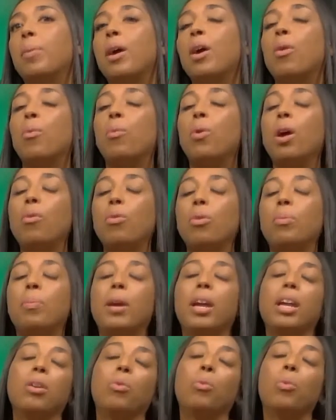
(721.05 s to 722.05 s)
about what would
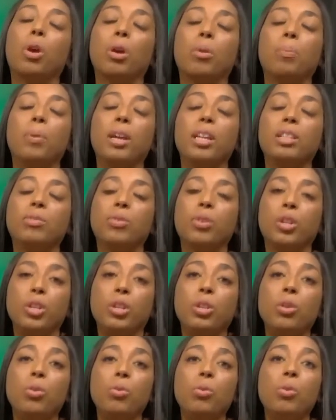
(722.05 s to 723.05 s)
work best for
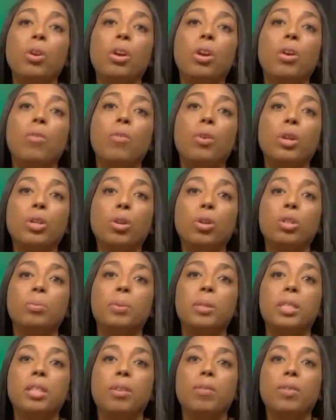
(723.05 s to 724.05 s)
you, for your
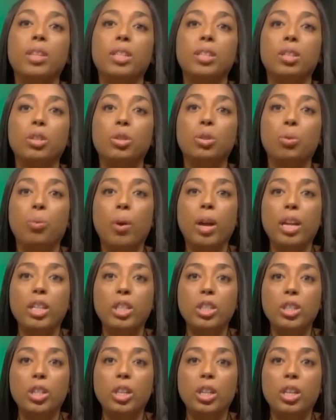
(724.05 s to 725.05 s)
specific
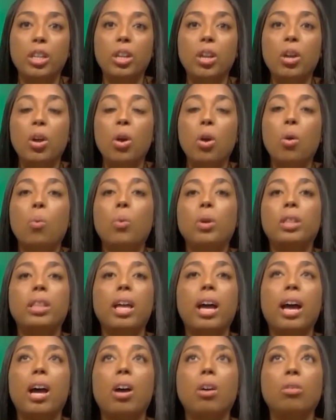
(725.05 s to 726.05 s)
situation,
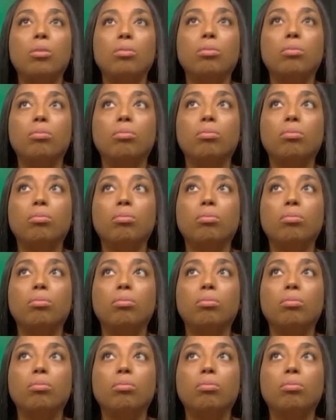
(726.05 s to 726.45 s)
without